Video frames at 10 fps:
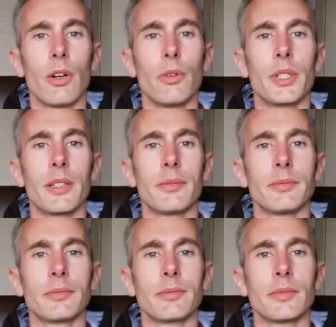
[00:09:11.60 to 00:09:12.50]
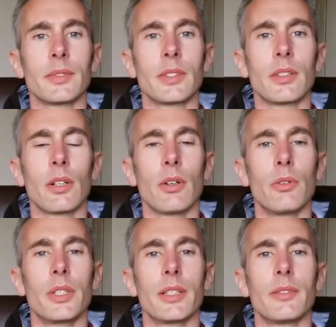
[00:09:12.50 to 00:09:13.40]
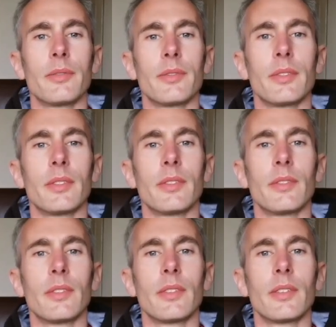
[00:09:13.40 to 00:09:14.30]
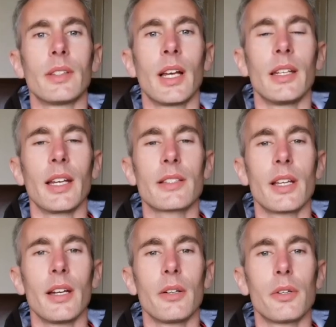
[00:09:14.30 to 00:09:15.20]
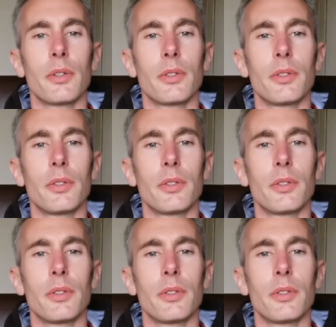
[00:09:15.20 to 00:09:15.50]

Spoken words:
Hold it. Hold it. And exhale.